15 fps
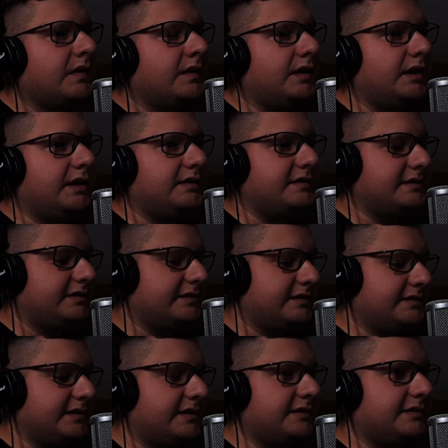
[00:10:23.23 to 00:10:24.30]
And this is
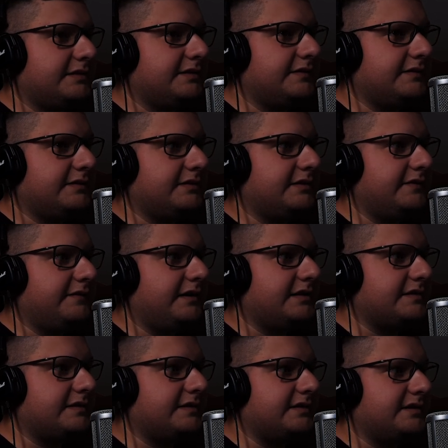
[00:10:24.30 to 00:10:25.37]
exactly the
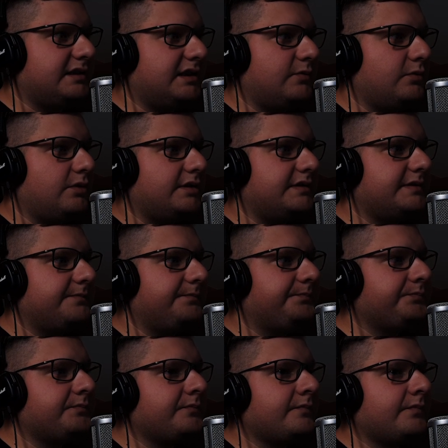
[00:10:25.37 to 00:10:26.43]
effects that I wanted,
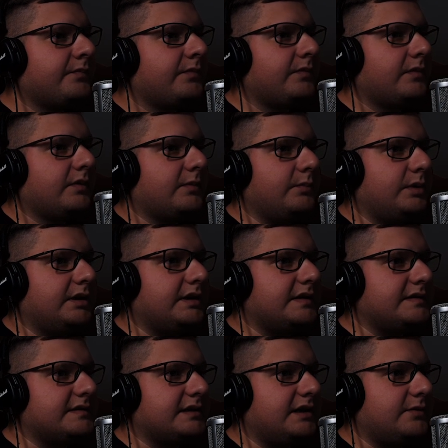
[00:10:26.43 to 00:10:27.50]

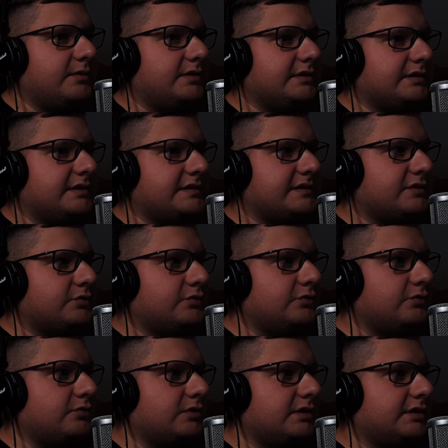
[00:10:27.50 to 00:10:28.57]
because I want this to
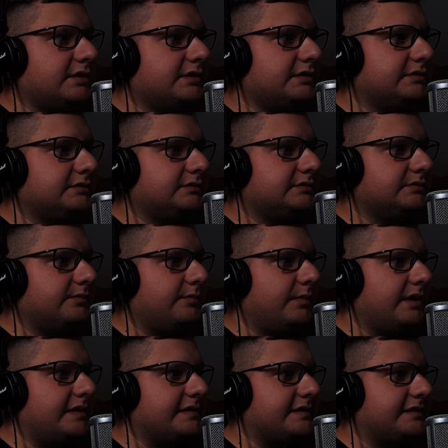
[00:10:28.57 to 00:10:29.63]
look
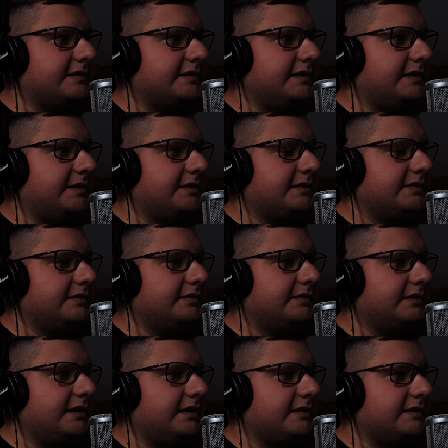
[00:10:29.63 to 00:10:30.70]
basically
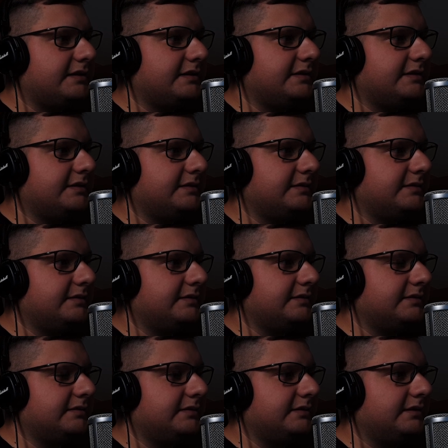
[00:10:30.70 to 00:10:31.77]
like
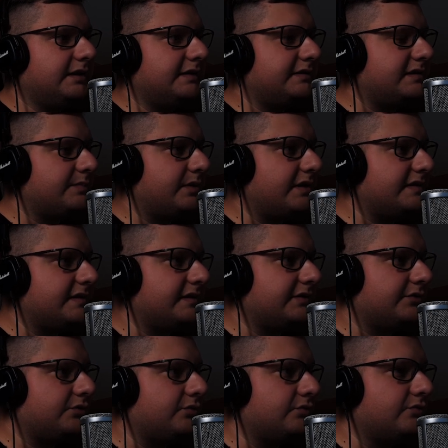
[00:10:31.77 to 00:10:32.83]
light is passing
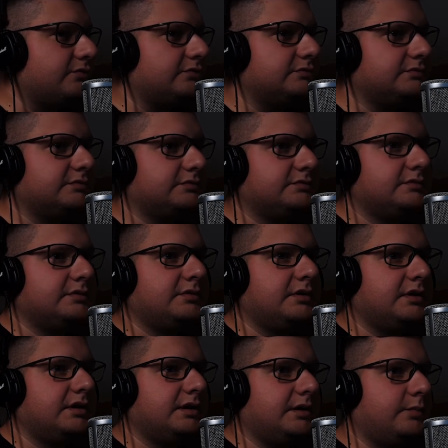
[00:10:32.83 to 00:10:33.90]
through
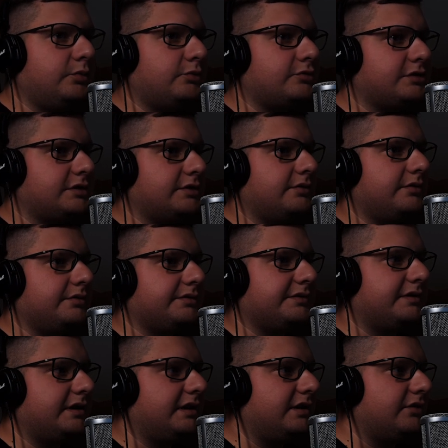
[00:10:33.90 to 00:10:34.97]
a bush or
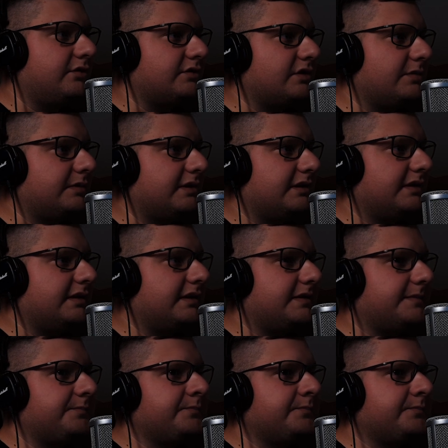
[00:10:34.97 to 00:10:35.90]
tree or something like that.